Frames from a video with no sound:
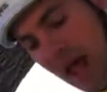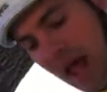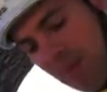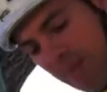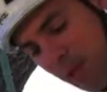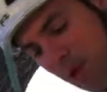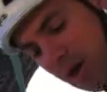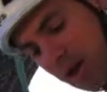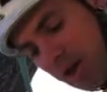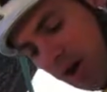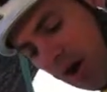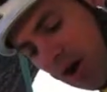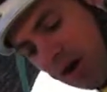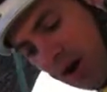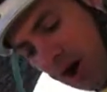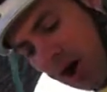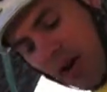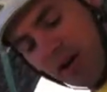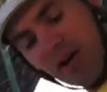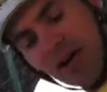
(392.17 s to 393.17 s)
I put it on
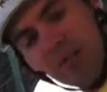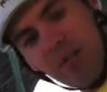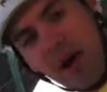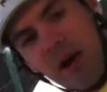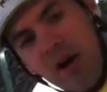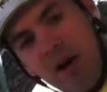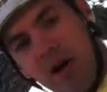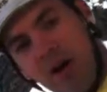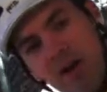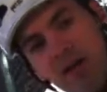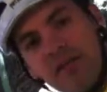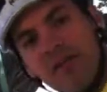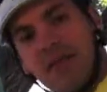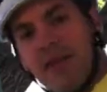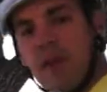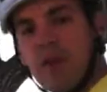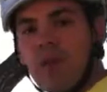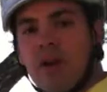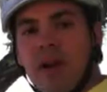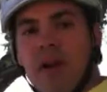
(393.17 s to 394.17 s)
under my harness,
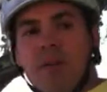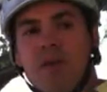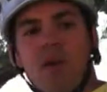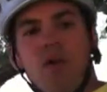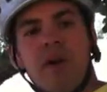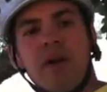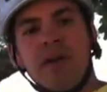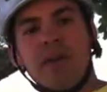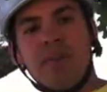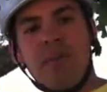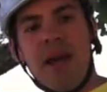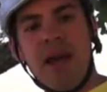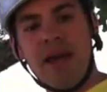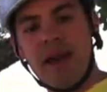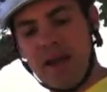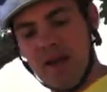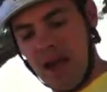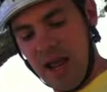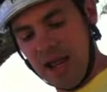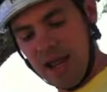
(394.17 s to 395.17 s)
and when I'm going to bed
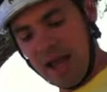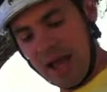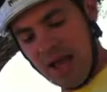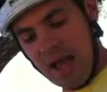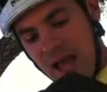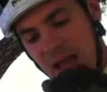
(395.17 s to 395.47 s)
at night,